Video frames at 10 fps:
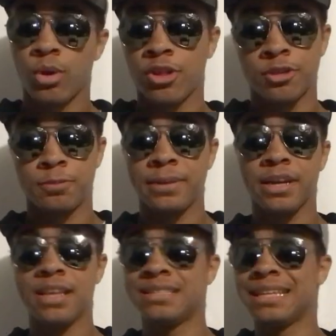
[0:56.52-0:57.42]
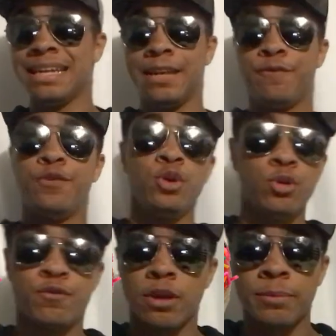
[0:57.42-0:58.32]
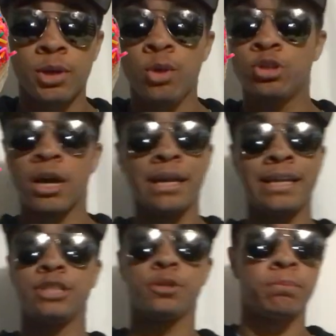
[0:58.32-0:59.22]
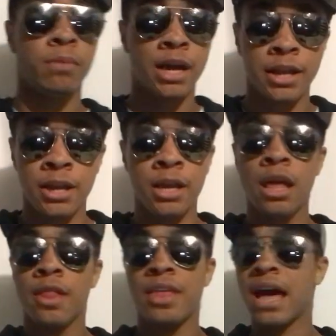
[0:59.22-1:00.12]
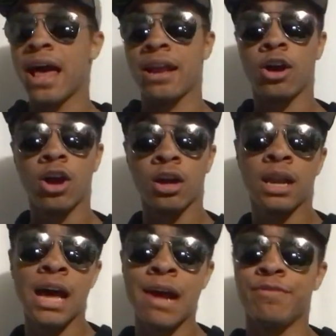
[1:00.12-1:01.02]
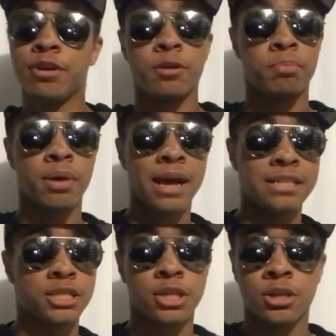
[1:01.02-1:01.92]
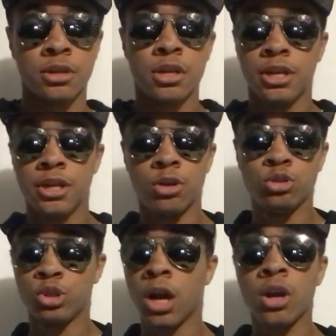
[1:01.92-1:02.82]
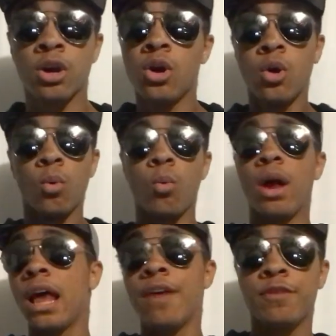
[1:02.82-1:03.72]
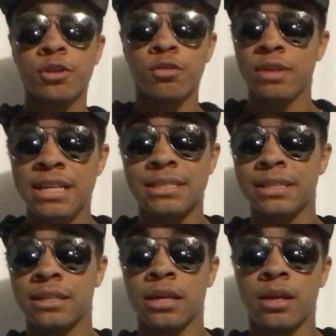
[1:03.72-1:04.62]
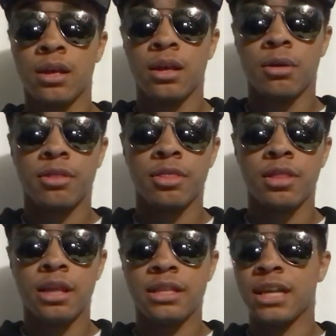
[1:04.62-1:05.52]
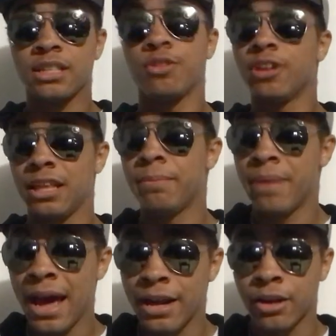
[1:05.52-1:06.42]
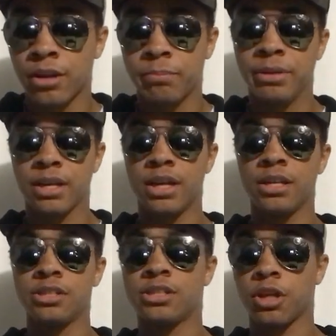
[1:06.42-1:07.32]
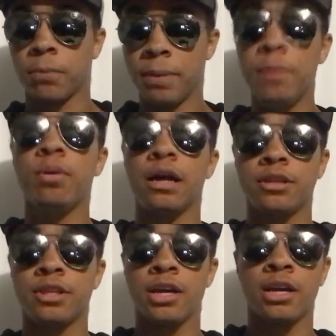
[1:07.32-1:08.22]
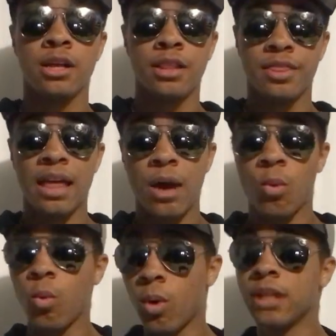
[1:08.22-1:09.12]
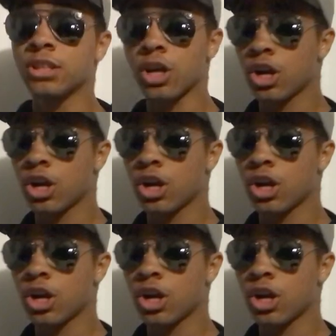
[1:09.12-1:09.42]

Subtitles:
Whether it's because they need food from you, trying to get your money, they had a hard life, they're depressed, they're, you know, drunk, whatever reason, it doesn't really matter because there are people out there that want